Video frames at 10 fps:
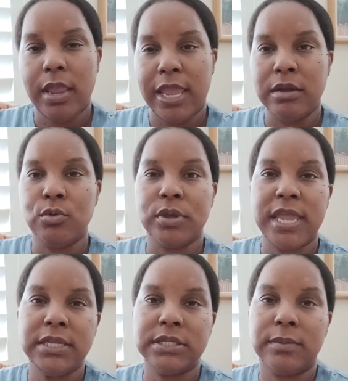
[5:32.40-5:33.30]
Animal
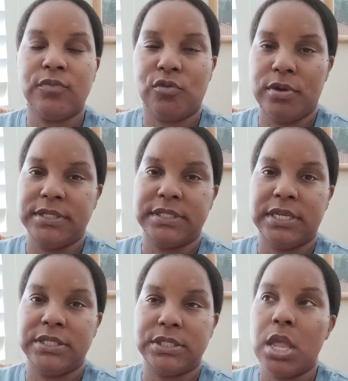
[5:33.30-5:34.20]
Kingdom, for
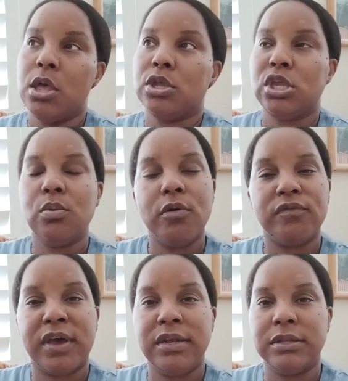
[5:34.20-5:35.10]
instance, you won't
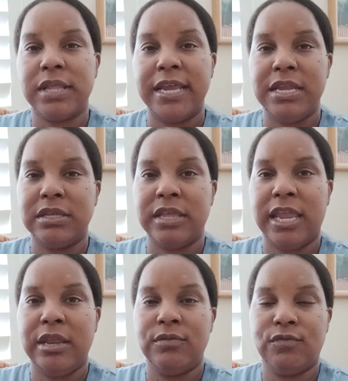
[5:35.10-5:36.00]
find a lightning
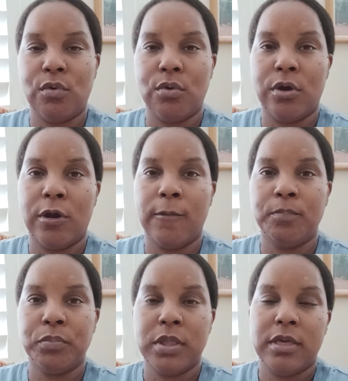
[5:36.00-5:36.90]
lane
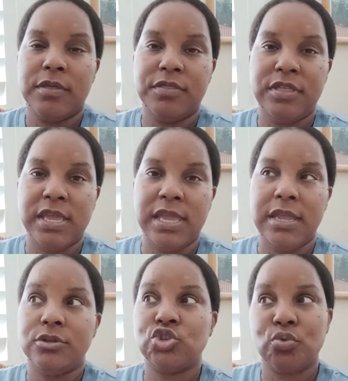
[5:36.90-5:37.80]
for
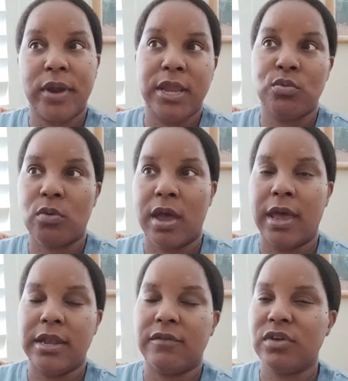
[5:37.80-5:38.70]
the train
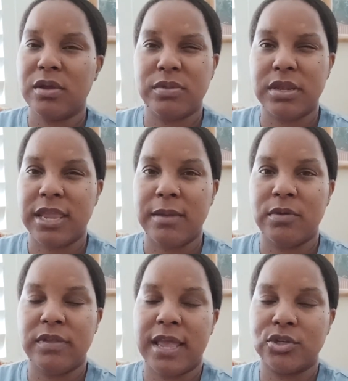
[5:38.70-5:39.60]
ride. I forget what the name
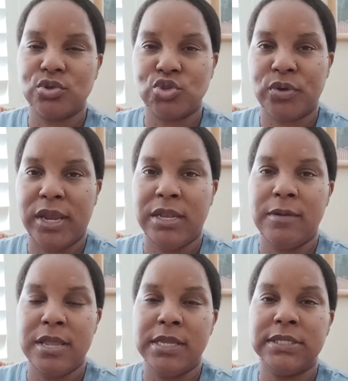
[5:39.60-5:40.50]
of the actual train
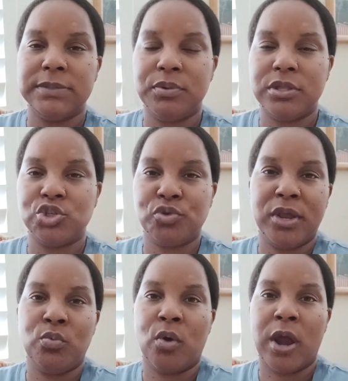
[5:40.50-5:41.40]
is, but the
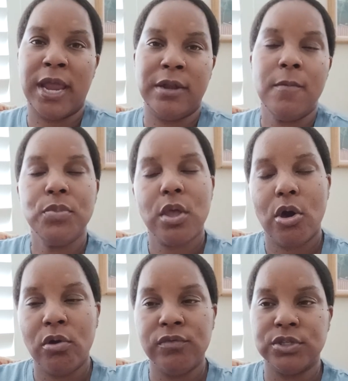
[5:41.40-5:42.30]
train ride
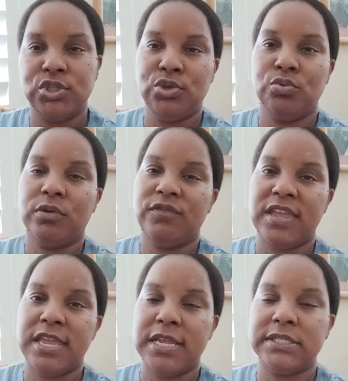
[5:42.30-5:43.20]
over to
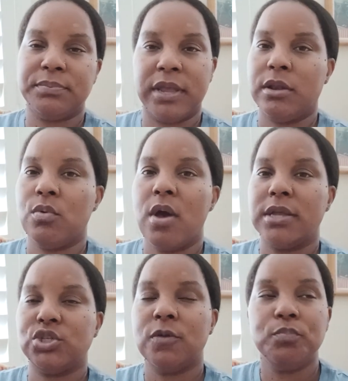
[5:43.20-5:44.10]
Rafiki's Planet
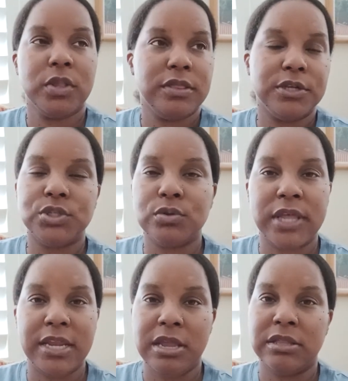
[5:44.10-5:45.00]
Watch. There's no
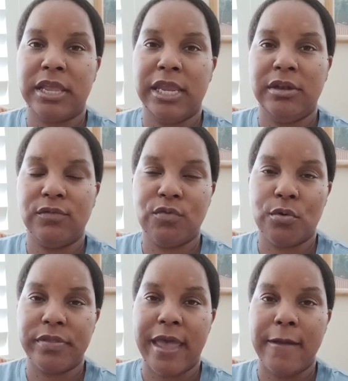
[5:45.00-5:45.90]
lightning lane
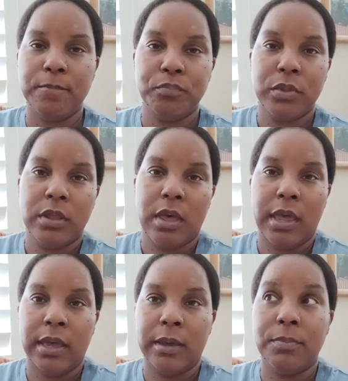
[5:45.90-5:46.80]
for that.
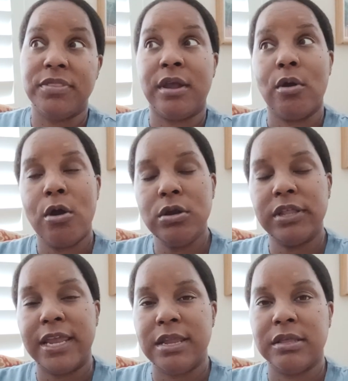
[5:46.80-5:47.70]
But there are
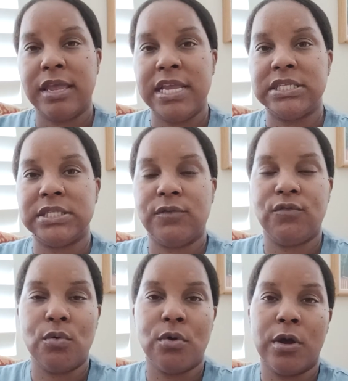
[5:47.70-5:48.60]
lightning lanes
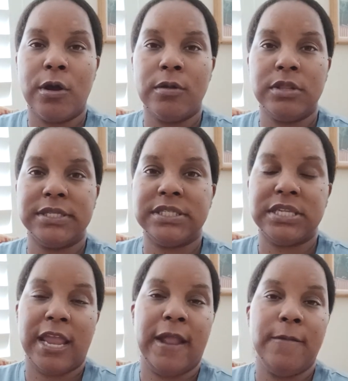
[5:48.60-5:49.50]
for, let's
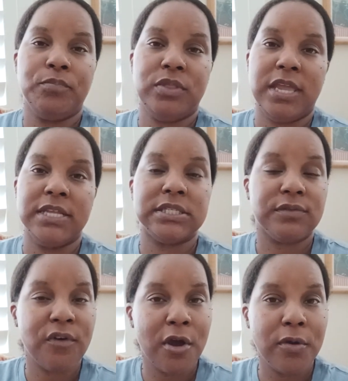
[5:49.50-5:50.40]
say, the
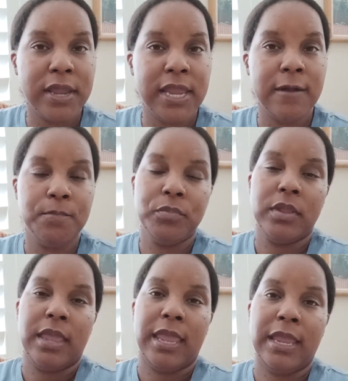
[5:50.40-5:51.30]
Safari
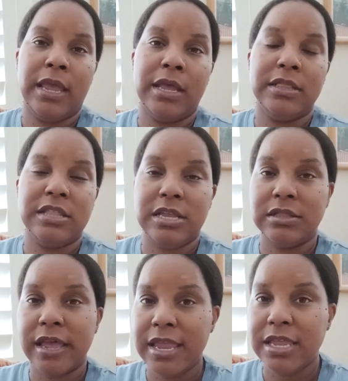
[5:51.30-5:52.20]
and the
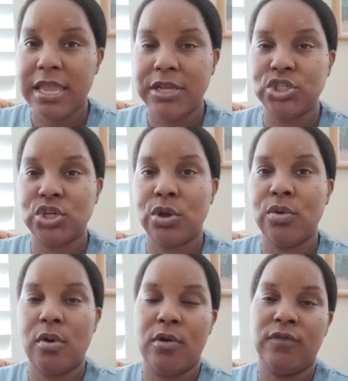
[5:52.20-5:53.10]
Lion King
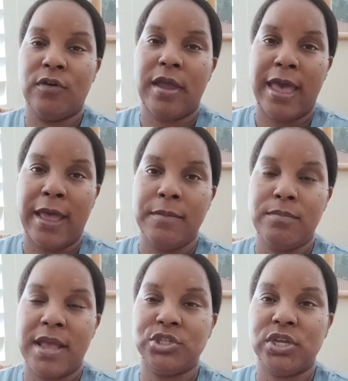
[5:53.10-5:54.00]
show over at
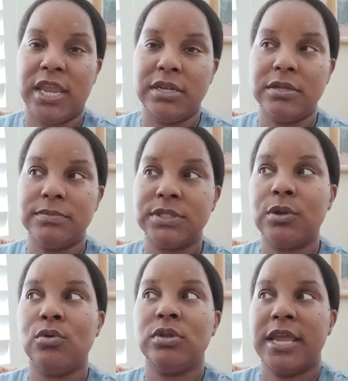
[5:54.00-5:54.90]
Magic Kingdom.
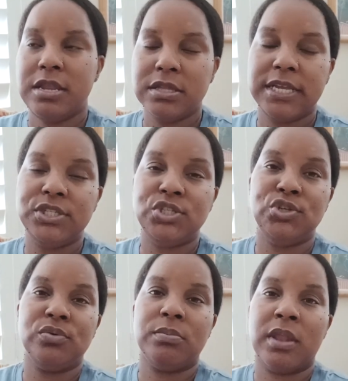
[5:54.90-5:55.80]
So lightning lanes
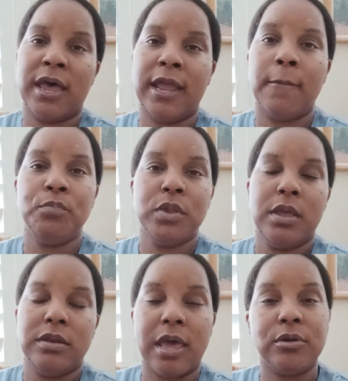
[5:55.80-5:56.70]
do apply
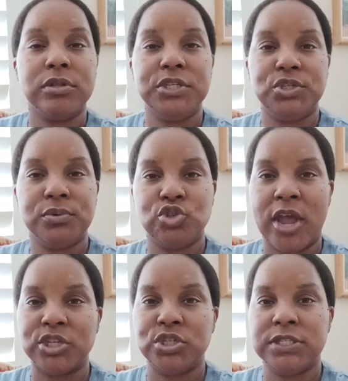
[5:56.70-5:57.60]
not only to
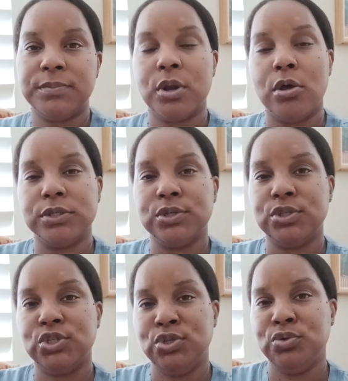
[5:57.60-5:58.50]
attractions, but also
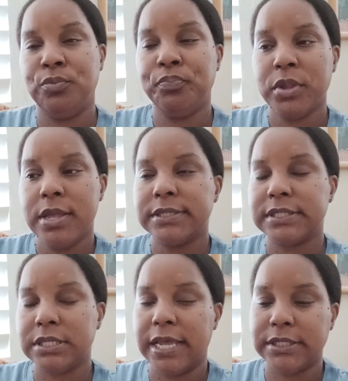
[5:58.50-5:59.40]
to
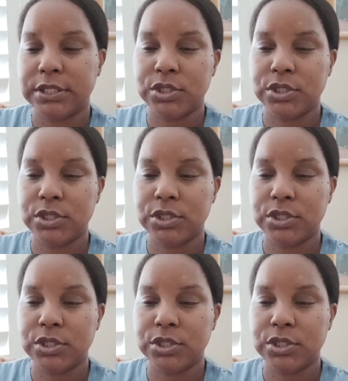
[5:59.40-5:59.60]
select